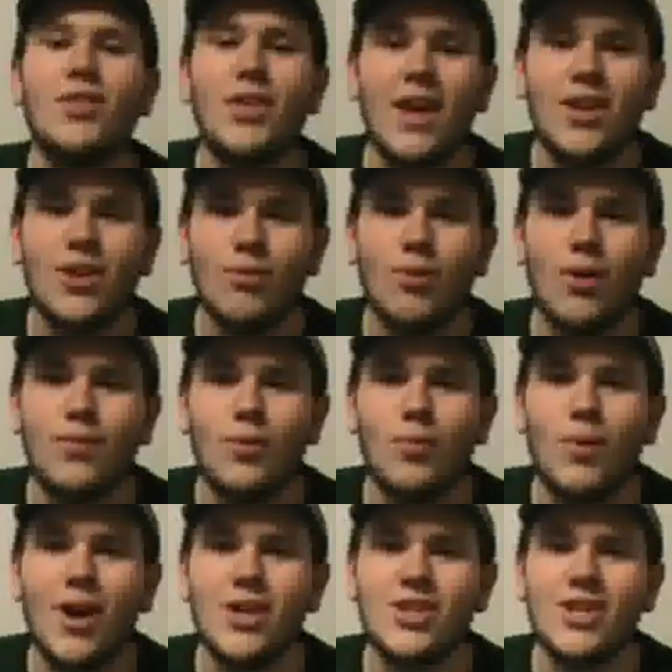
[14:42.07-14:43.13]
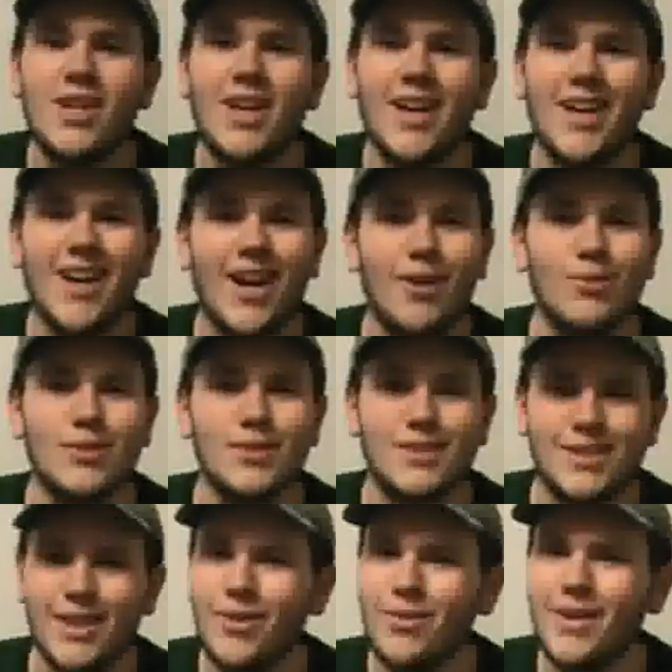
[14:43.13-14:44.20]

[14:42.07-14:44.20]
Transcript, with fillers: Thank you all for watching, and I will see